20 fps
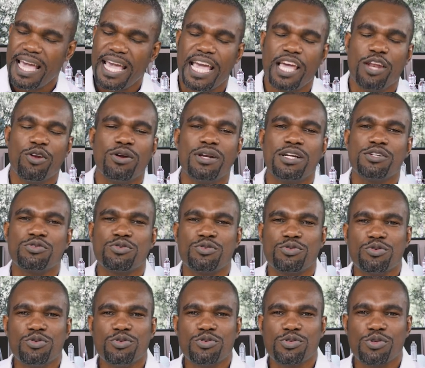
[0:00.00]
In order to
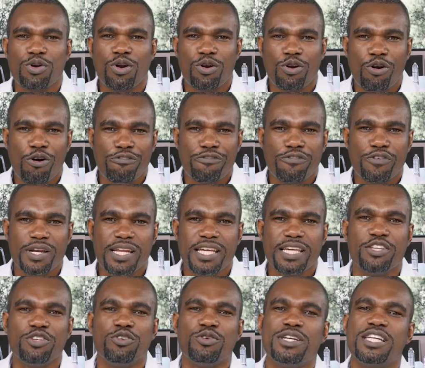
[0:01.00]
do so
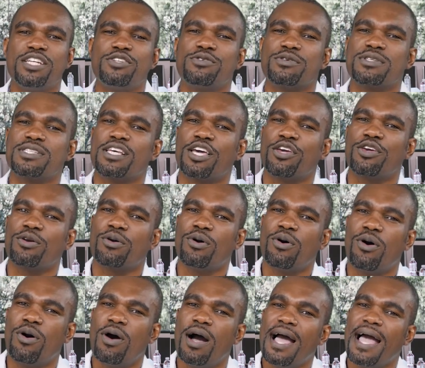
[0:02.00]
lawfully, you need to
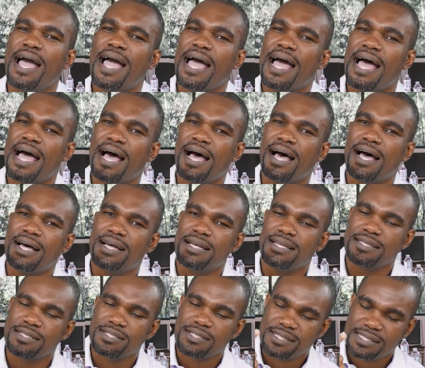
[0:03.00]
secure a
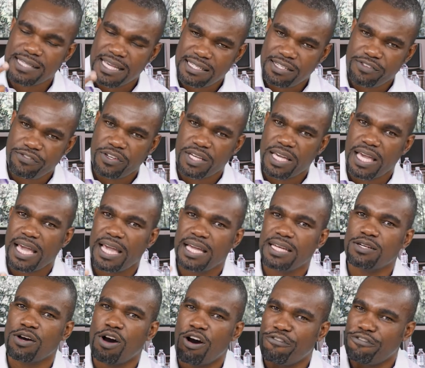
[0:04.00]

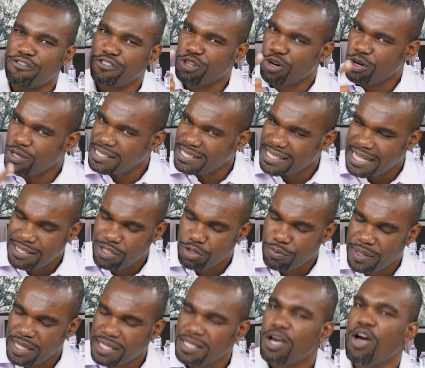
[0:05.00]
certificate of no
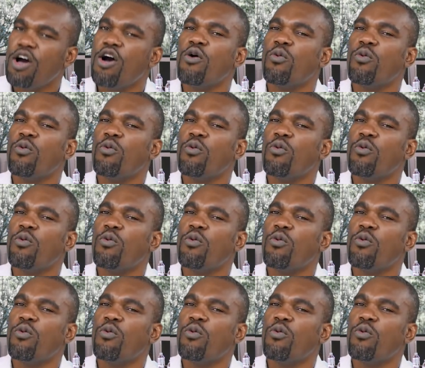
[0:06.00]
settlement.